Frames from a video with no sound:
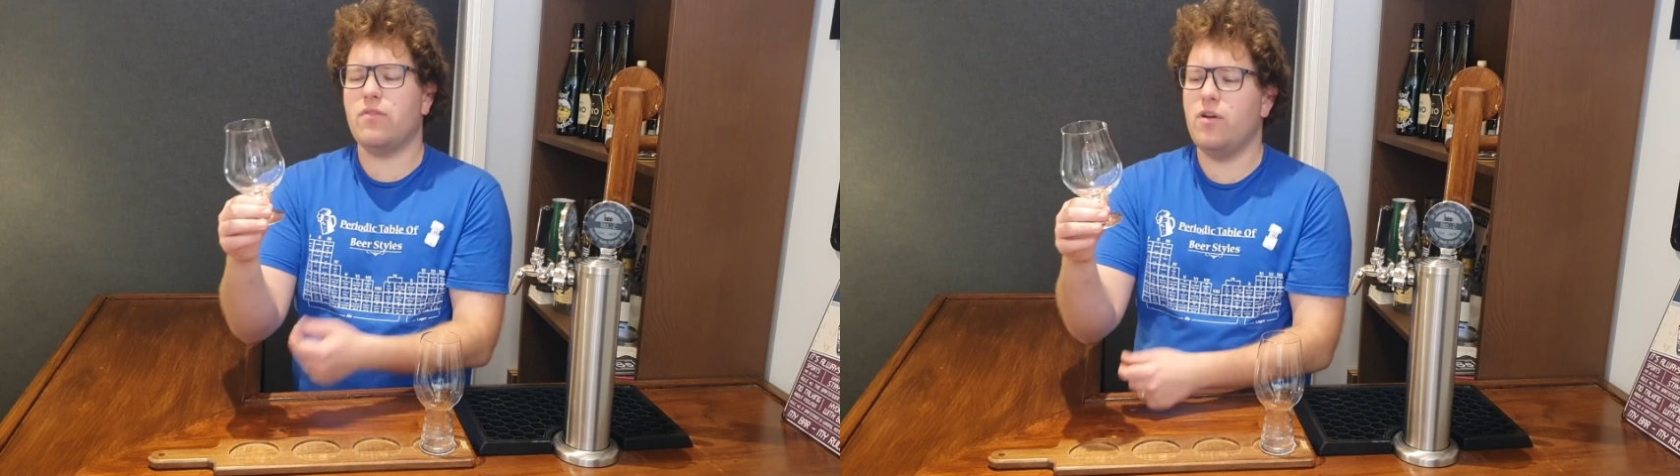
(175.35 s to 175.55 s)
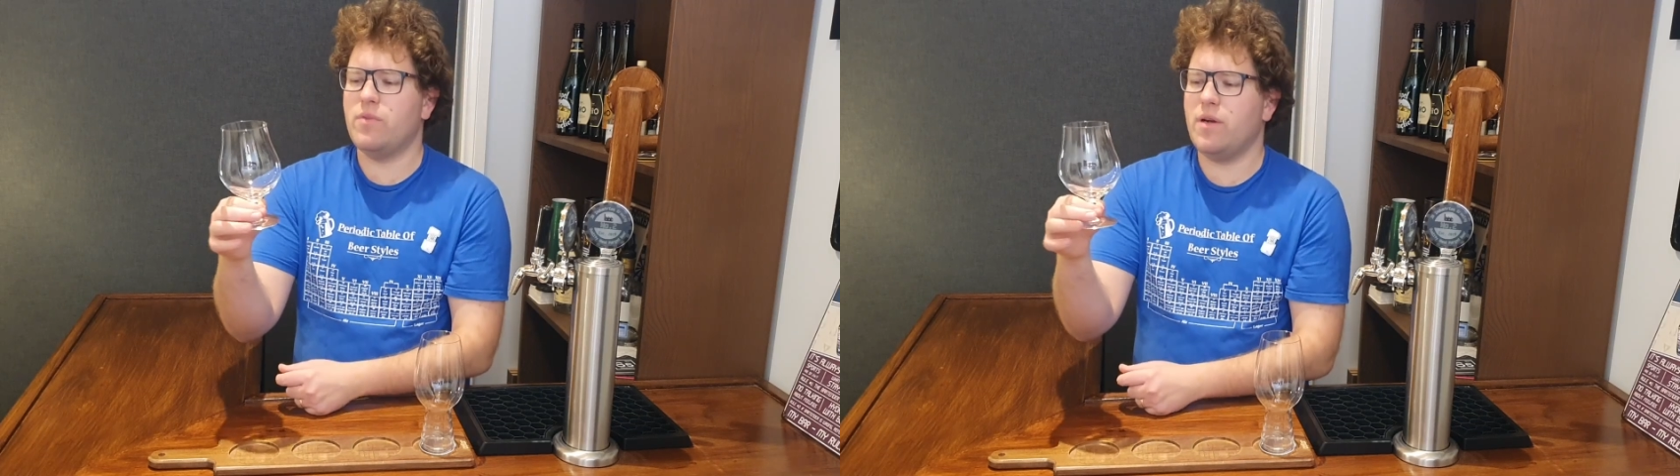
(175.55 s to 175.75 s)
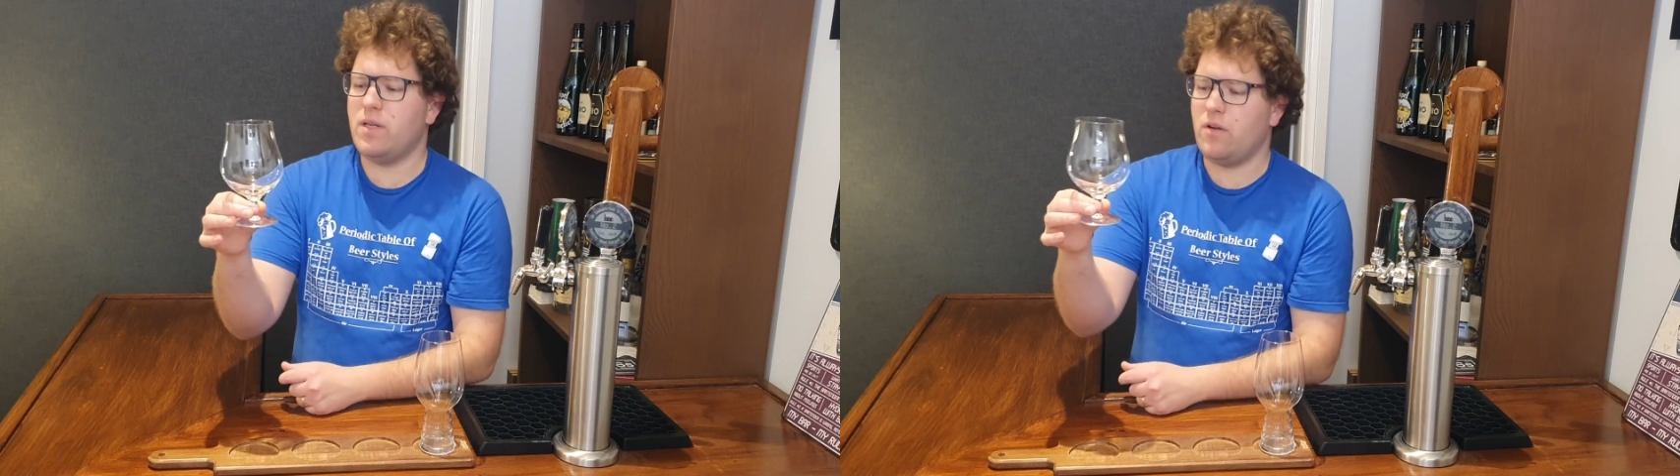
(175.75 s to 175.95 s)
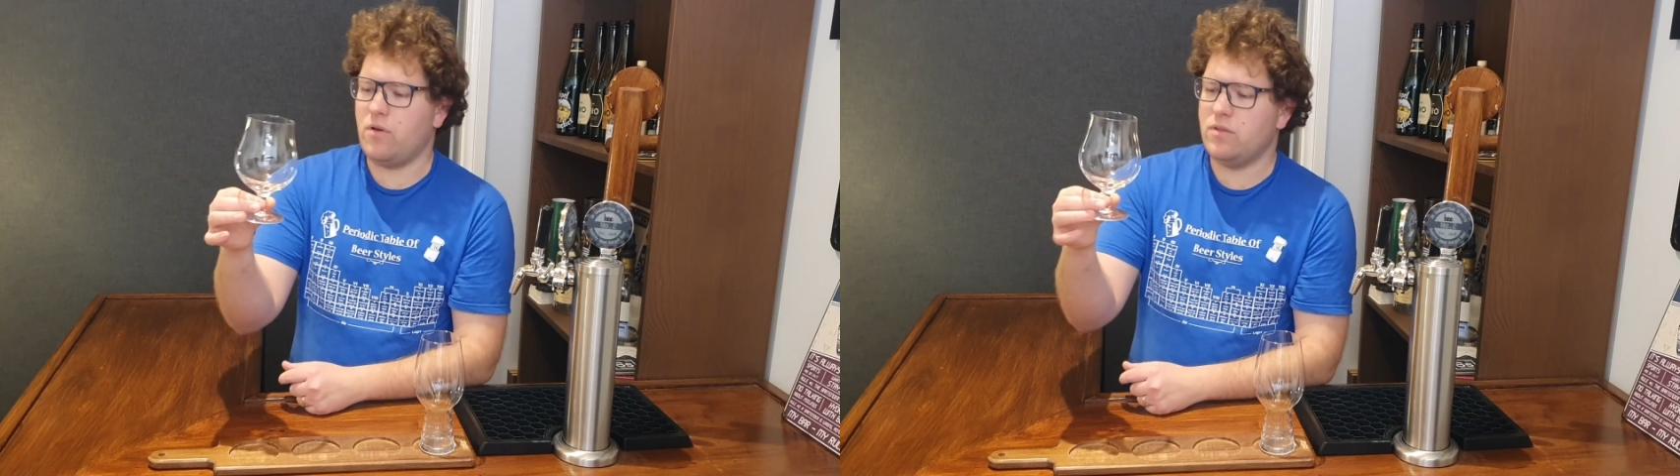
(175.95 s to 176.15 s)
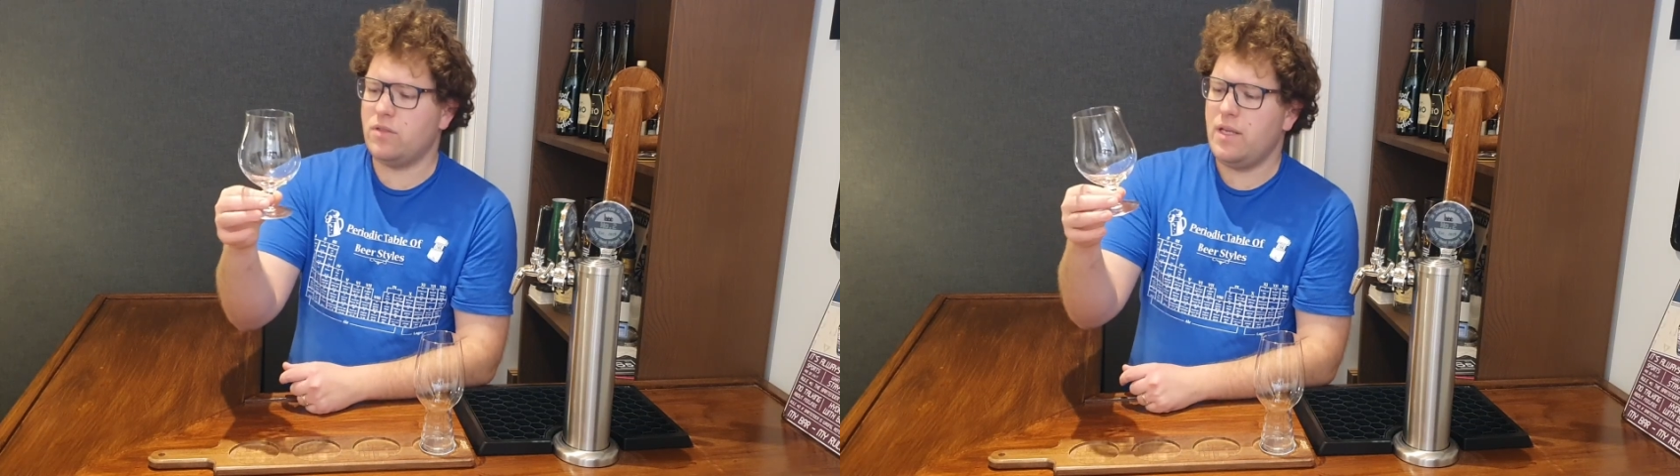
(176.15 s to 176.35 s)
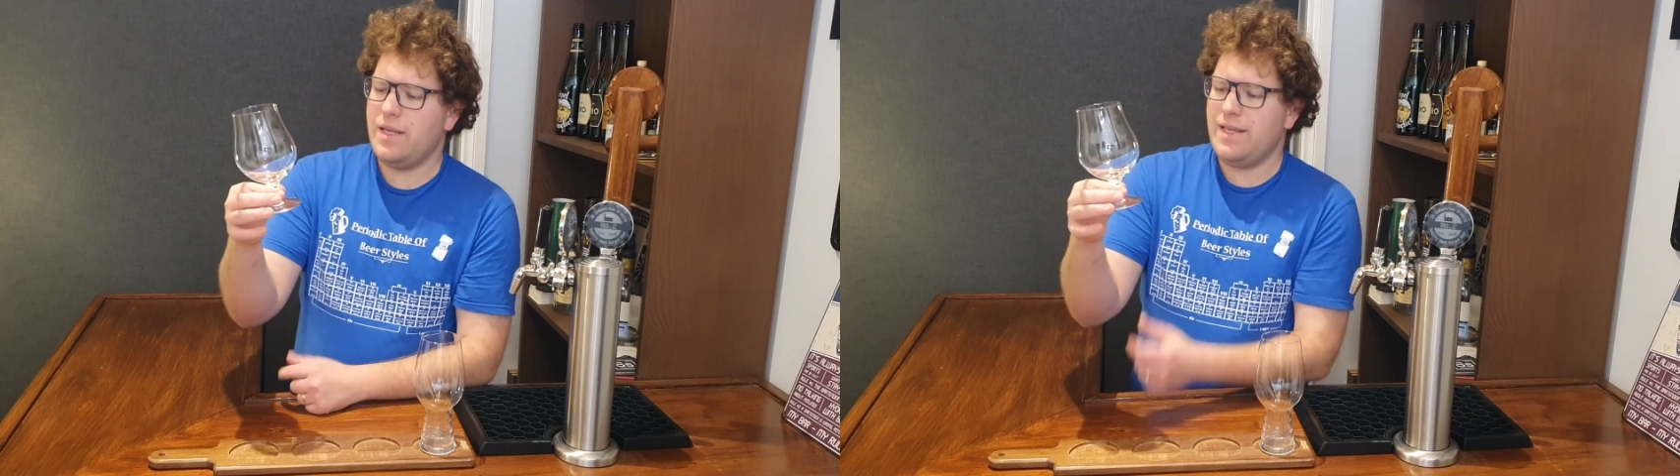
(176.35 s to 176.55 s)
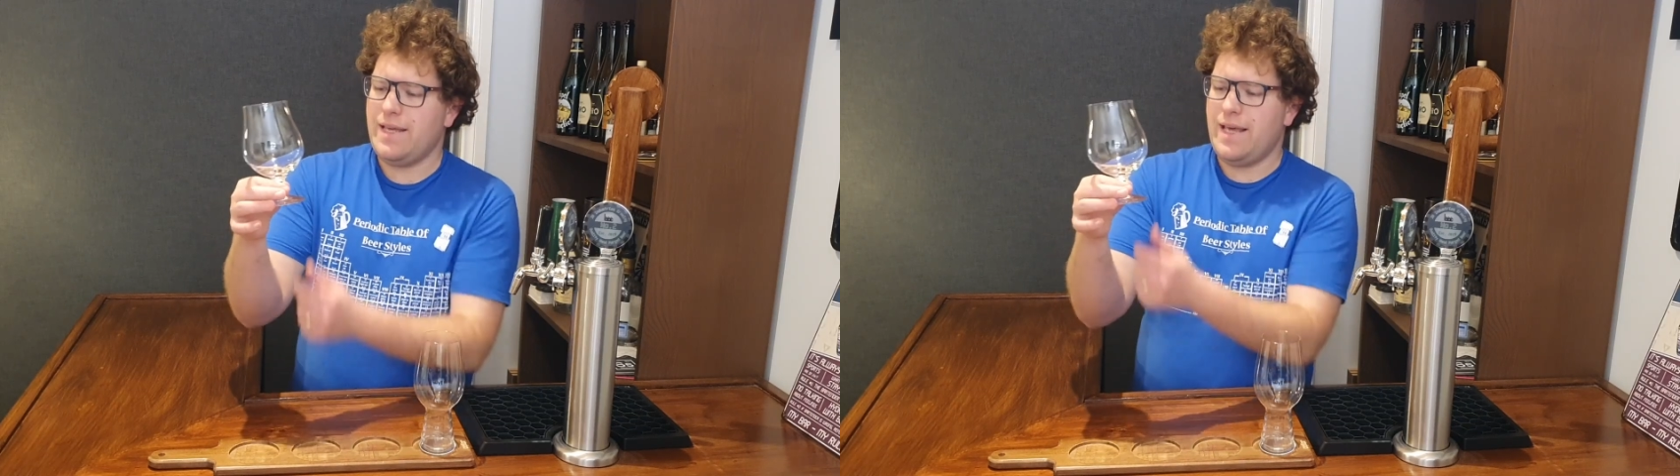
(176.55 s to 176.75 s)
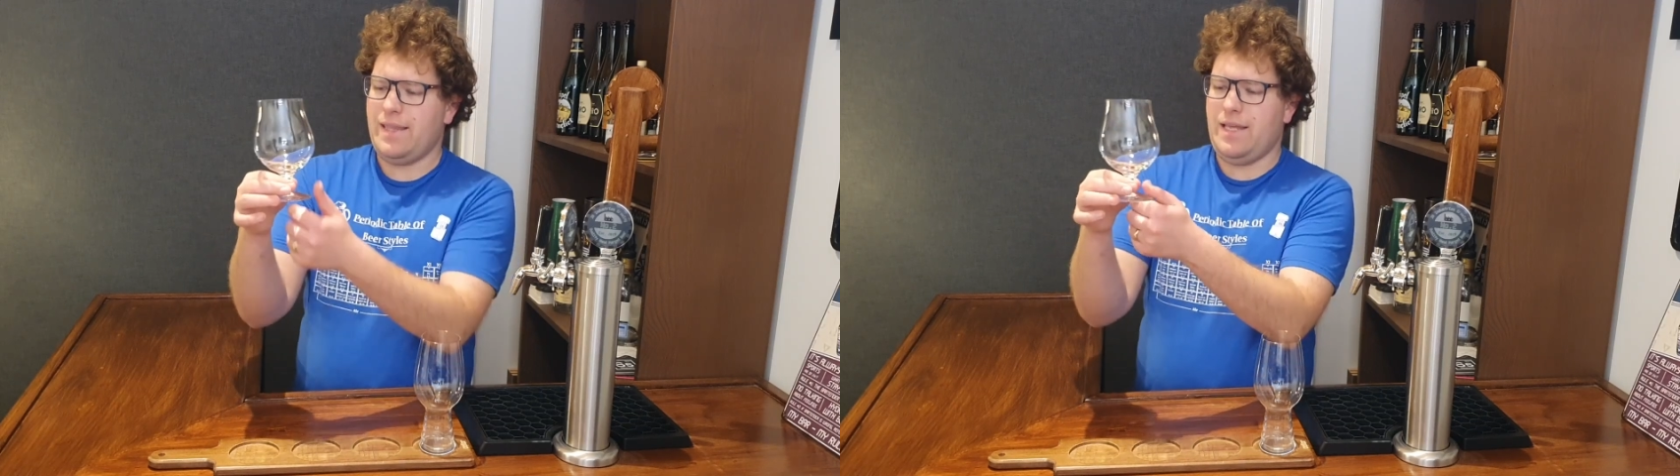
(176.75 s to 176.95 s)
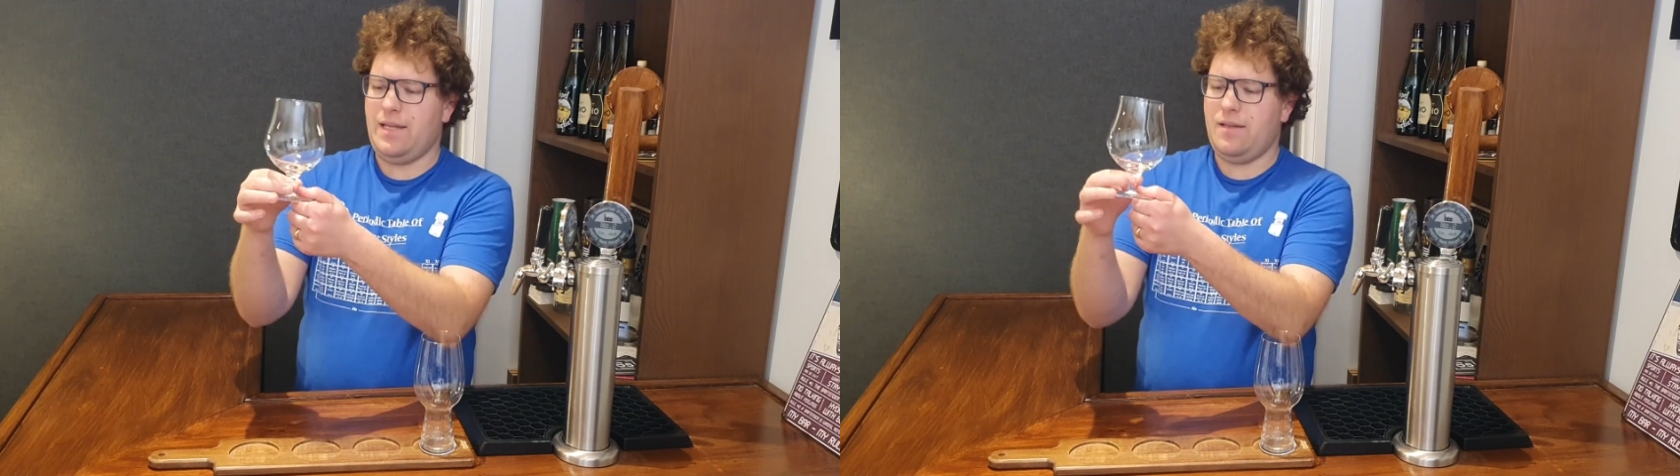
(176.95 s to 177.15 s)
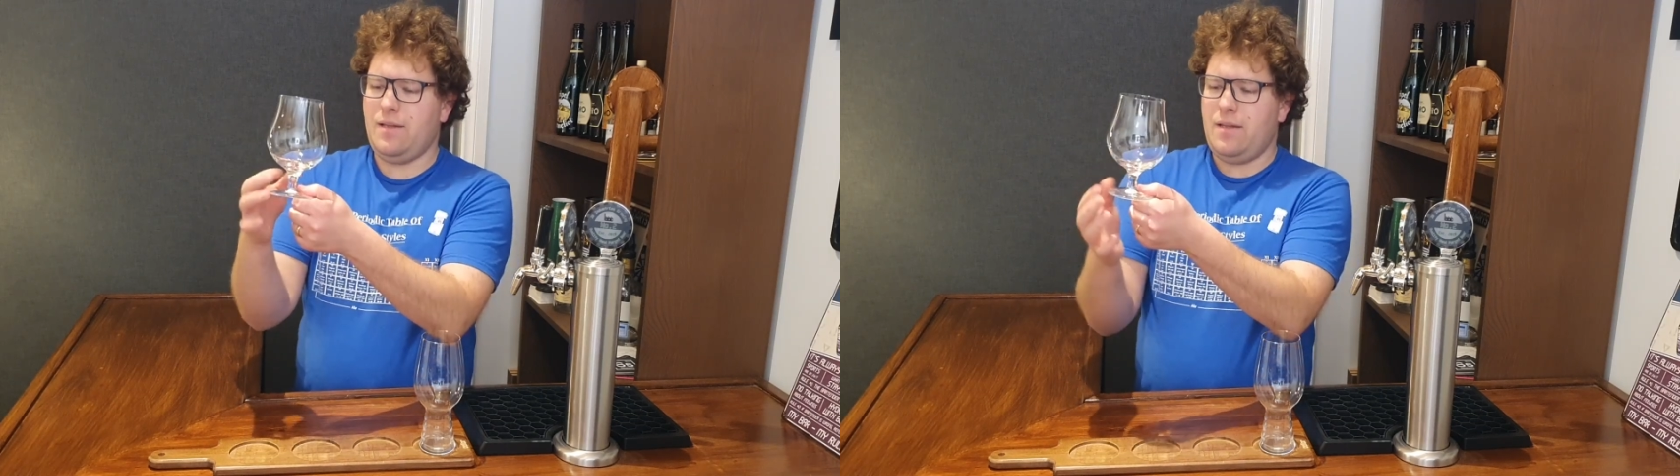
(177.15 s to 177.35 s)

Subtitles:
aroma up your nose. And then